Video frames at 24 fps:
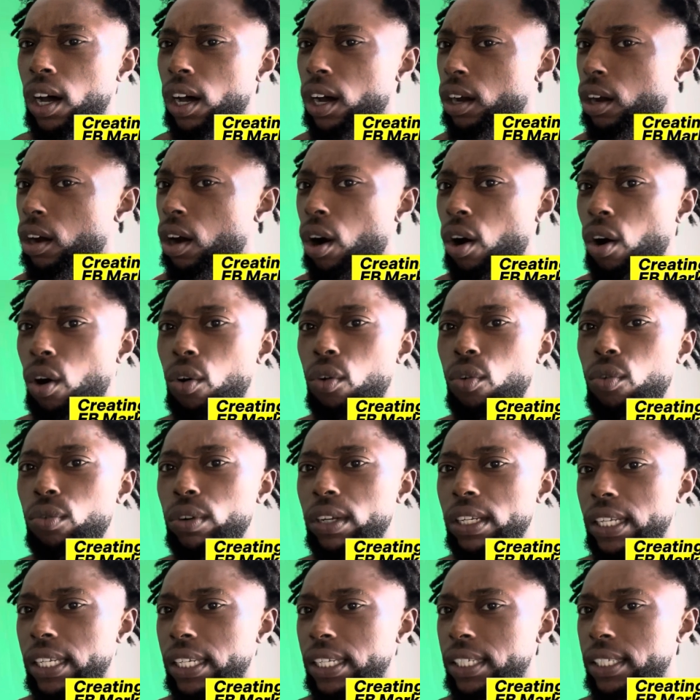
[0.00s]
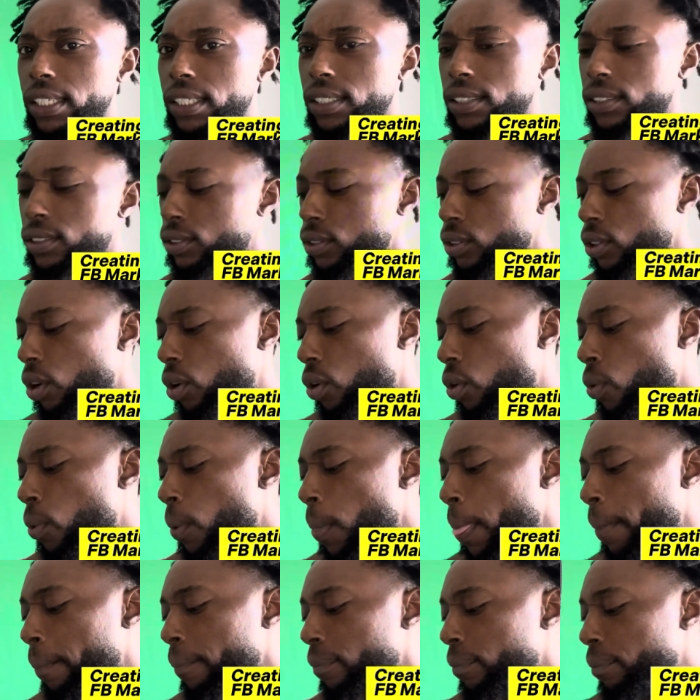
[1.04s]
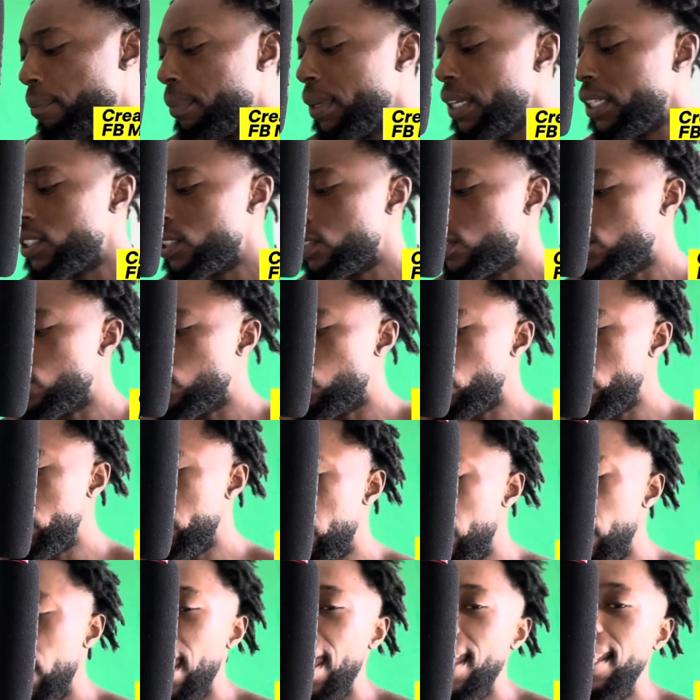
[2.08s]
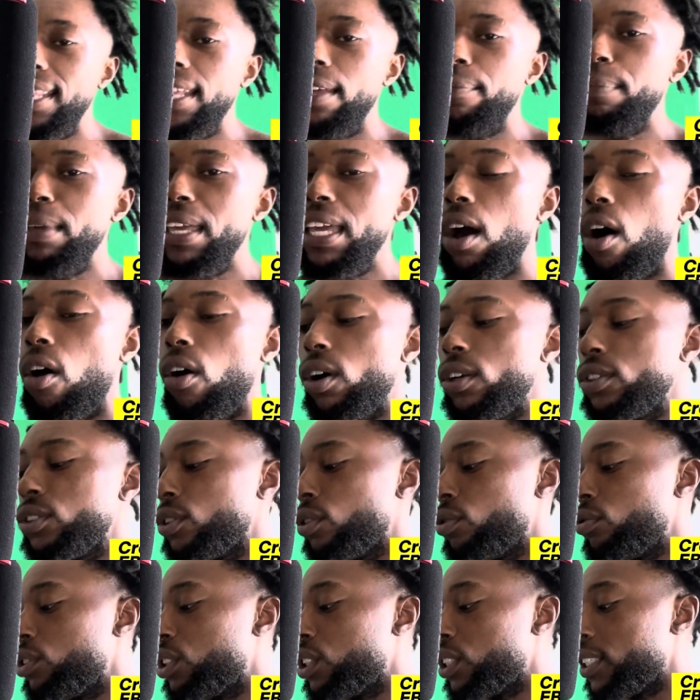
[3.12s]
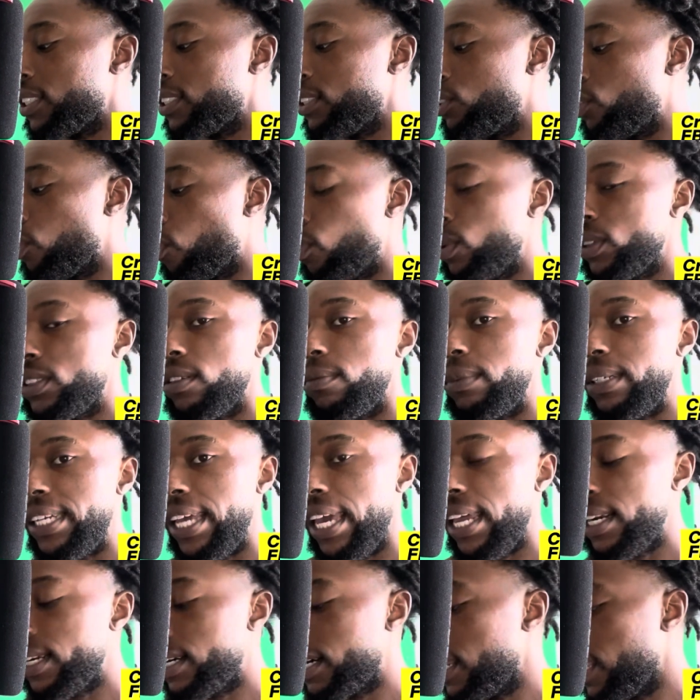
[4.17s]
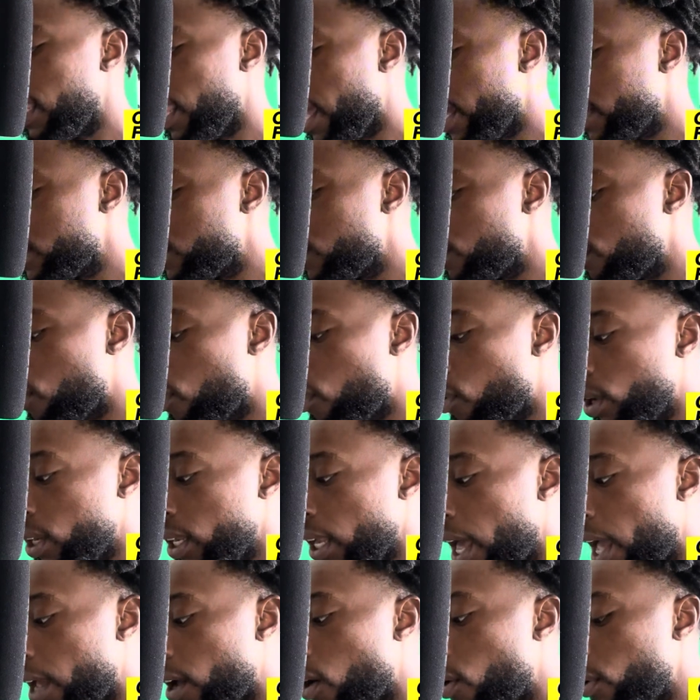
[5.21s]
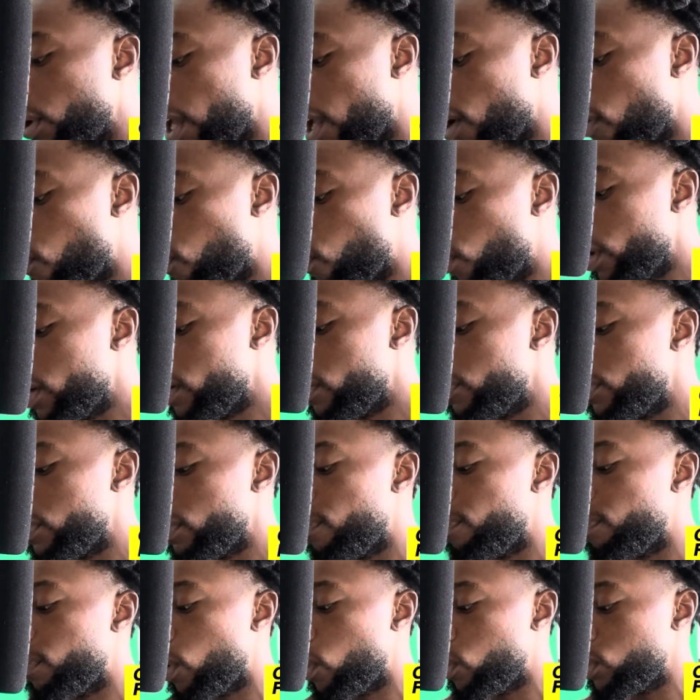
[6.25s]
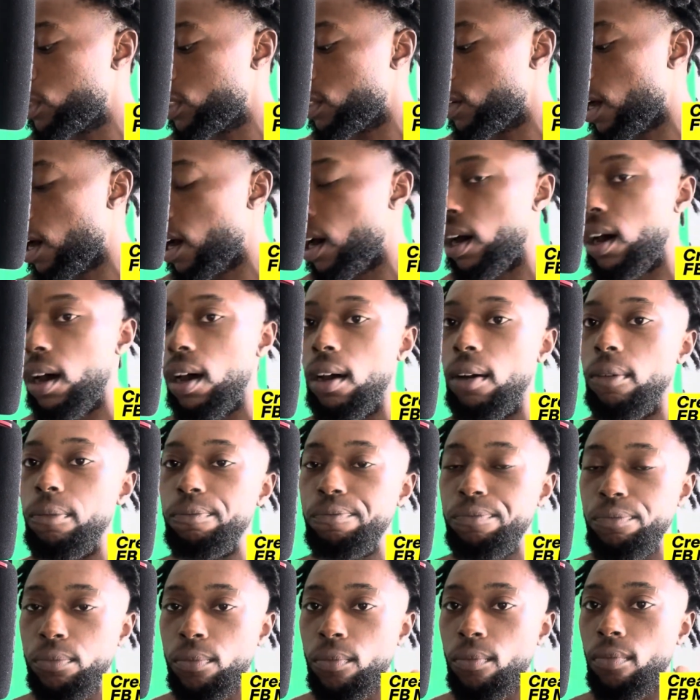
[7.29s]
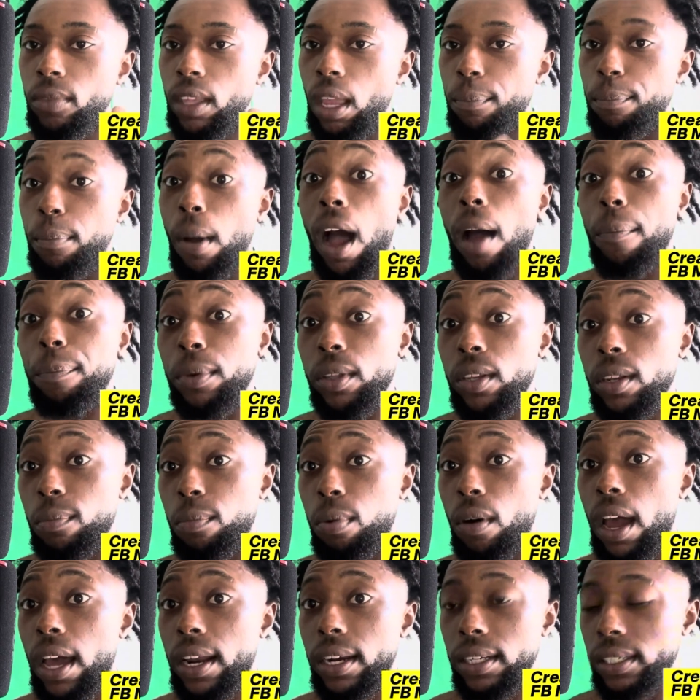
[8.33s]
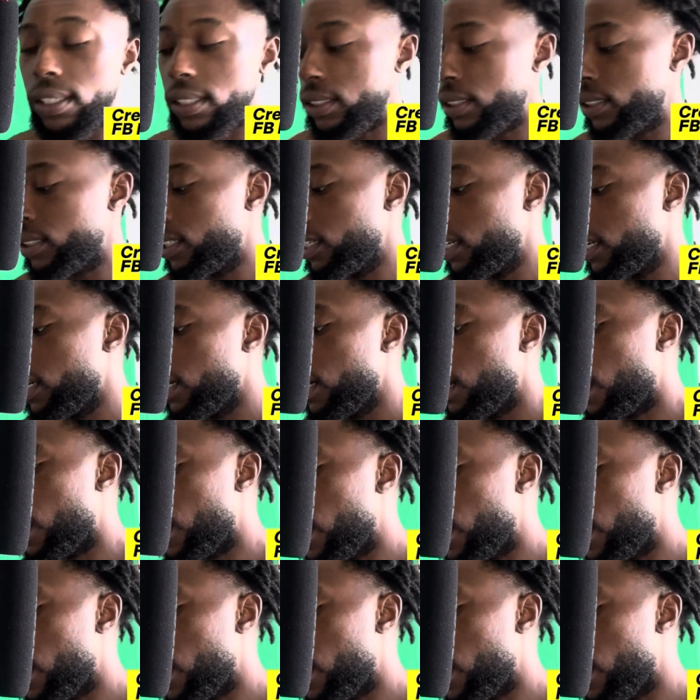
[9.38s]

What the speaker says: cold leads. So me just knowing that, and then me also just doing some data collection on like, okay, what are the most popular products? All